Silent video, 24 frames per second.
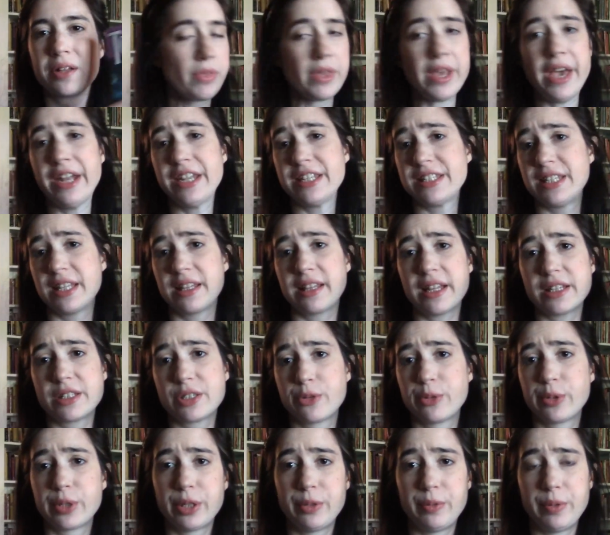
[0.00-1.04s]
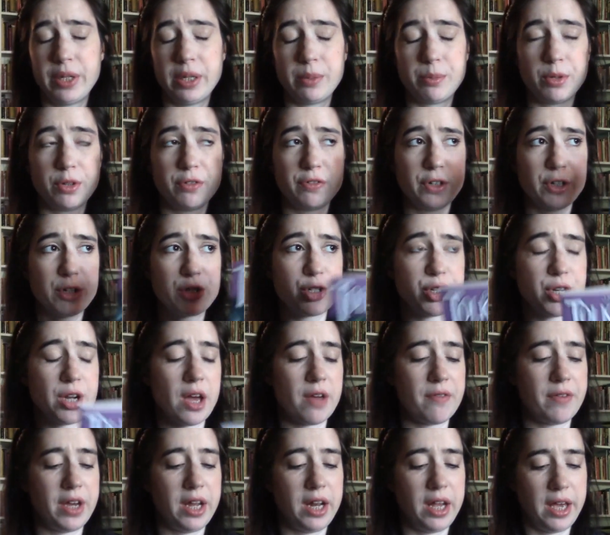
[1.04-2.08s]
I just think that's a really readable version
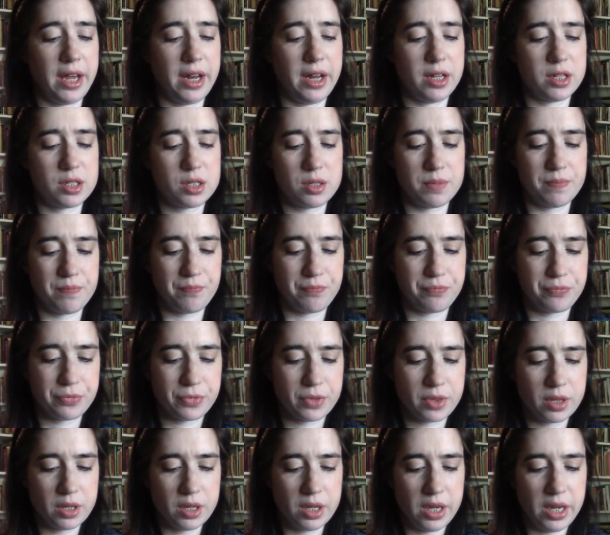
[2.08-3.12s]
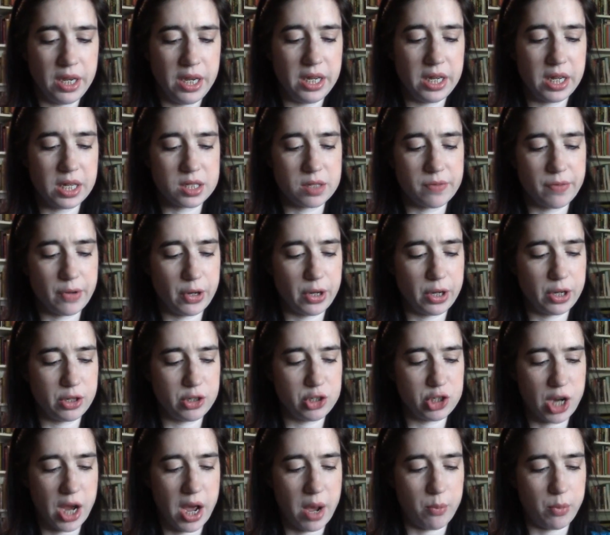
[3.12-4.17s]
of it, and it's he does a very good
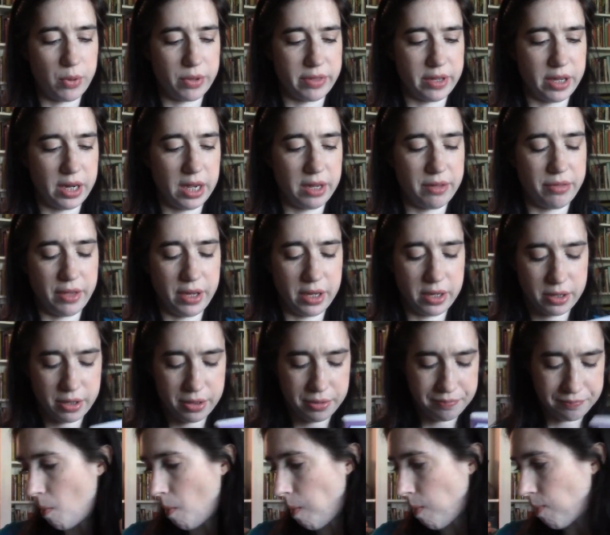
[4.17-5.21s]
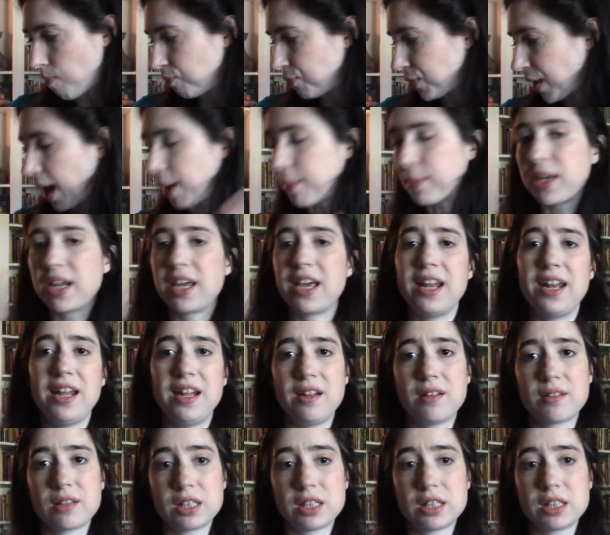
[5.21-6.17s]
job with it, I think. Now I'm going to get into the